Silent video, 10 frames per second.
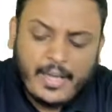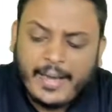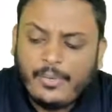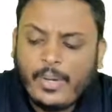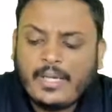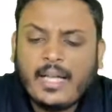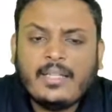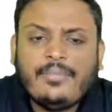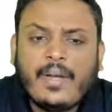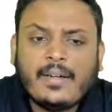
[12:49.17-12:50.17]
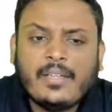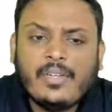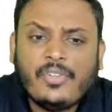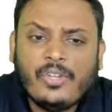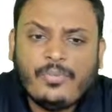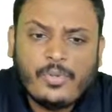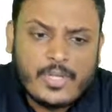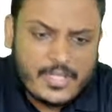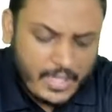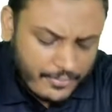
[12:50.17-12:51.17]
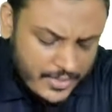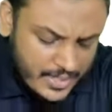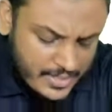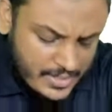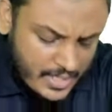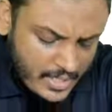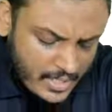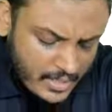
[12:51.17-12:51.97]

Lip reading: And what are the factors influence sufficiency?